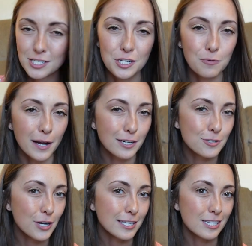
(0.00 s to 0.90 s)
Do you want your
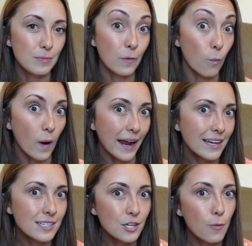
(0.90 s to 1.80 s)
dress to be
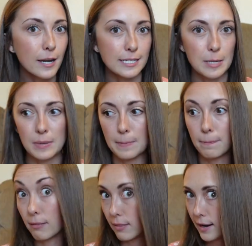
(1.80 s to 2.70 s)
white? Do you want it to be
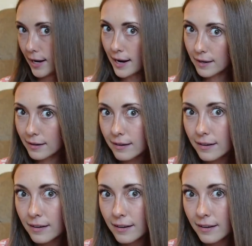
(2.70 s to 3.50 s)
black?